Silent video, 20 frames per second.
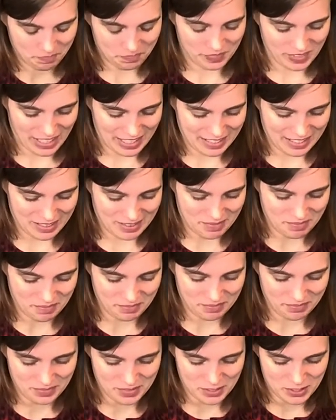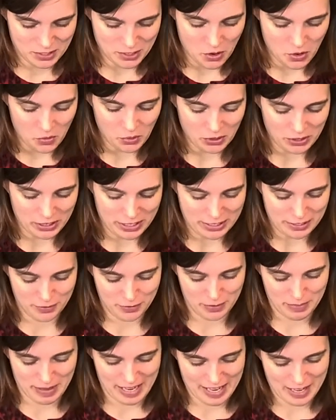and I'm so worried for
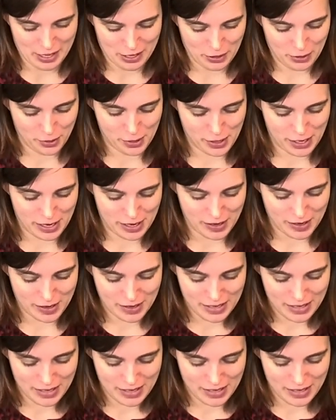my health here.